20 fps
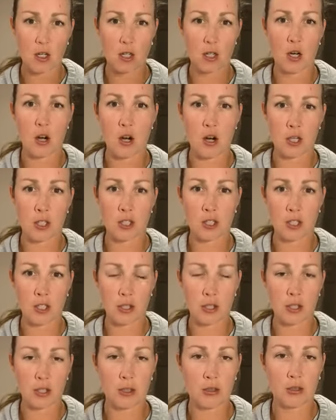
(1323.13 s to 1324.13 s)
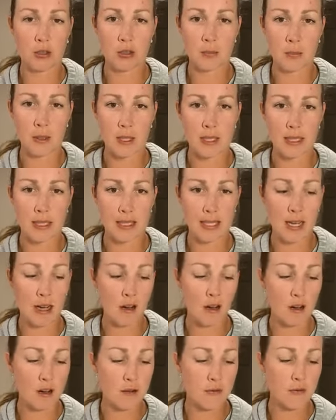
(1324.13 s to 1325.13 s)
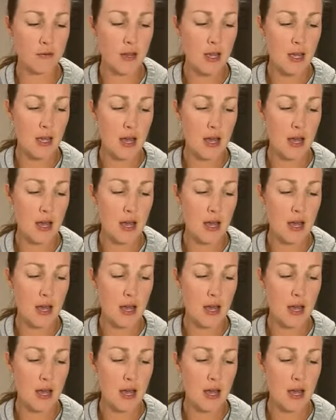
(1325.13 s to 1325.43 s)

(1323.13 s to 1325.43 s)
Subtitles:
gone to use myself,